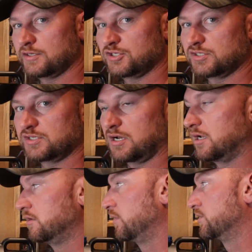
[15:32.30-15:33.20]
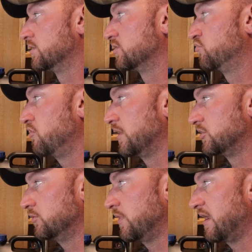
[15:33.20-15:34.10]
inches tall, which is
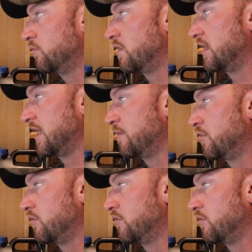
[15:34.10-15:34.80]
0.281